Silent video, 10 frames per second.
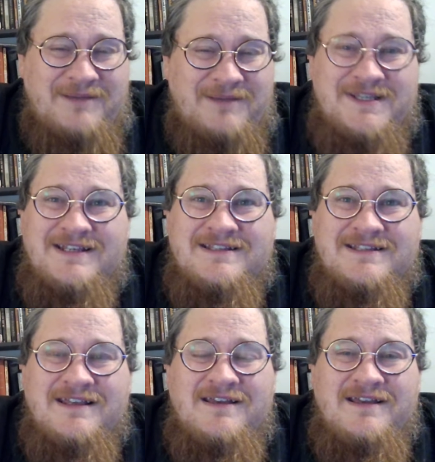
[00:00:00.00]
I mean,
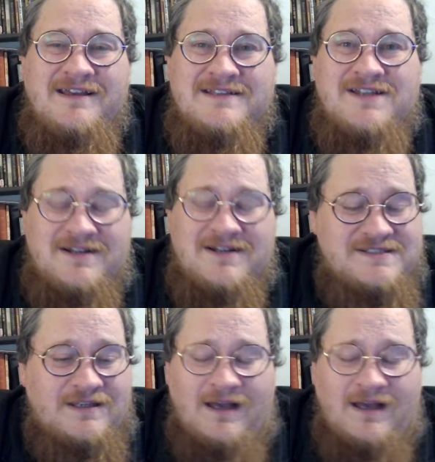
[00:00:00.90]
it's
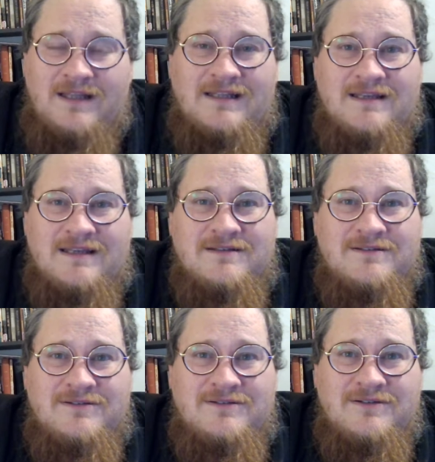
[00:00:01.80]
honest to God, like
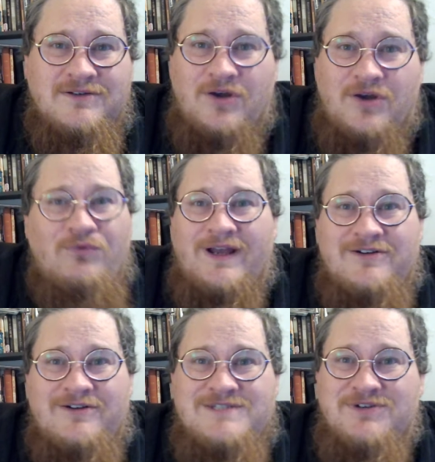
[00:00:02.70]
no
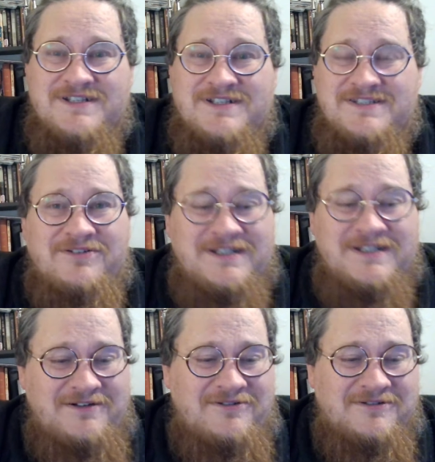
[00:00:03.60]
records were consulted
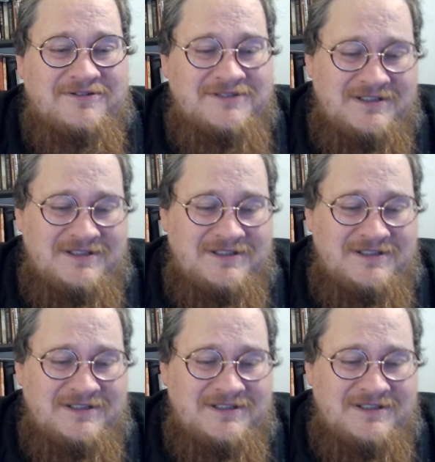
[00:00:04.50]
at all.